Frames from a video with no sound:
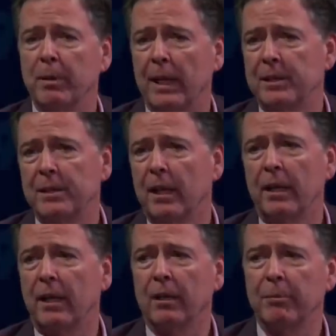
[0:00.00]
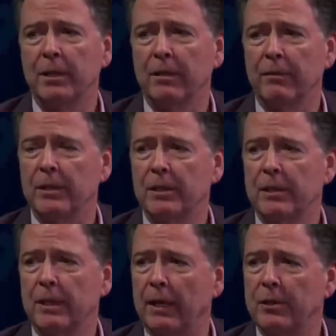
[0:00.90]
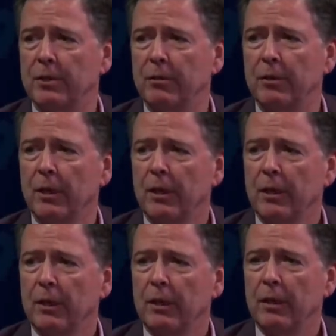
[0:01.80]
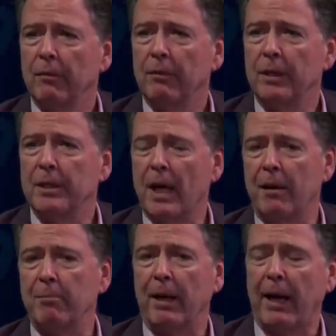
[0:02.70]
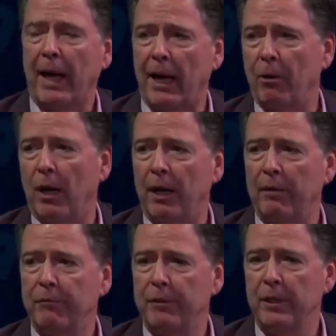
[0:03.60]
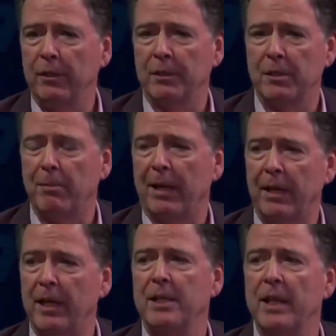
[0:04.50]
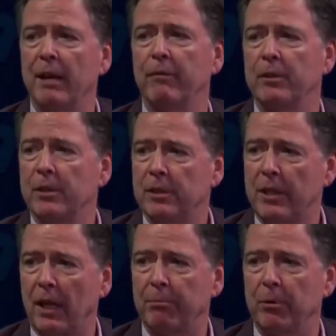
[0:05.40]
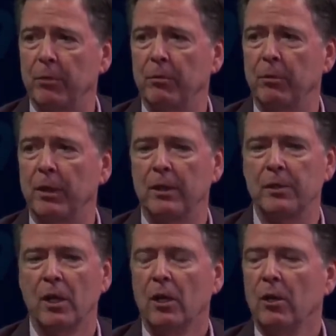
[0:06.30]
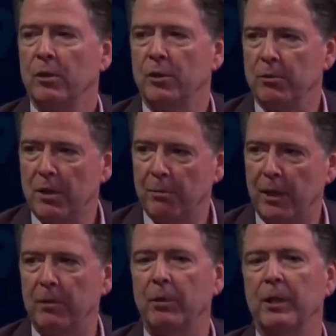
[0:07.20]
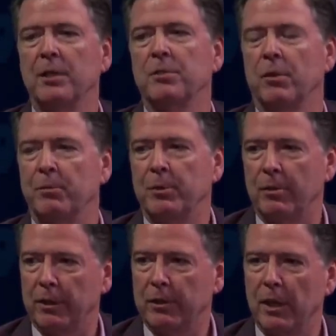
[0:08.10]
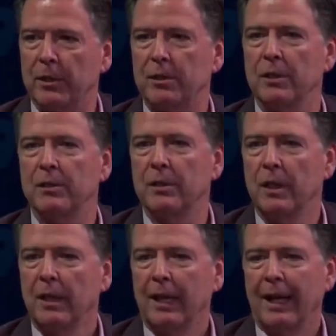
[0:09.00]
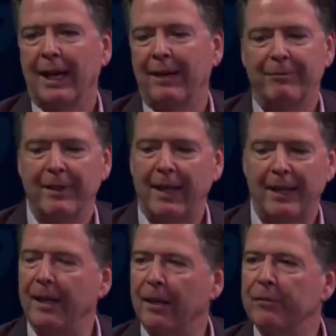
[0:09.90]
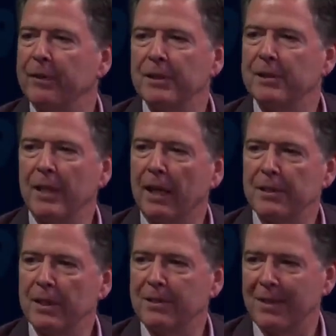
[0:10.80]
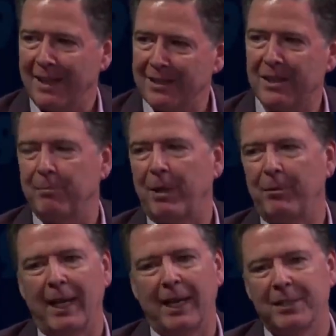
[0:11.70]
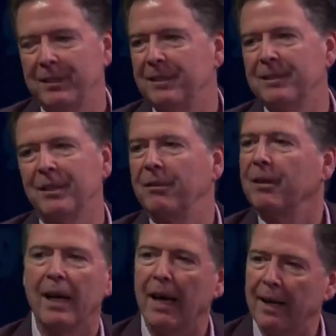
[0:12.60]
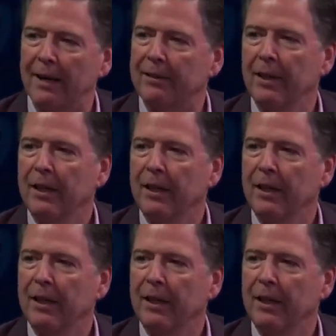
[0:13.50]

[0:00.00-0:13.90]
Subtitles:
but that's not an element of the statute. It's not about how I feel, it's about an endeavor to tamper with a witness, to intimidate a witness, or to obstruct justice. I've had enough of this nonsense that, like I said, my reaction is, oh God.